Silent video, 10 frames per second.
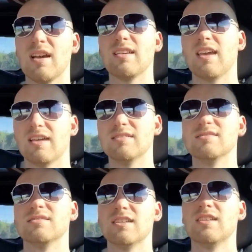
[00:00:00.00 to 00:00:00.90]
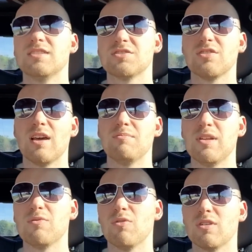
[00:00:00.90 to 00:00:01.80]
I can so that
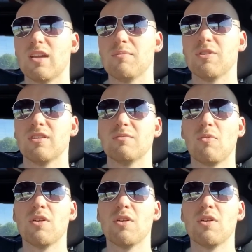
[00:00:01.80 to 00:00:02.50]
Mini Wargamer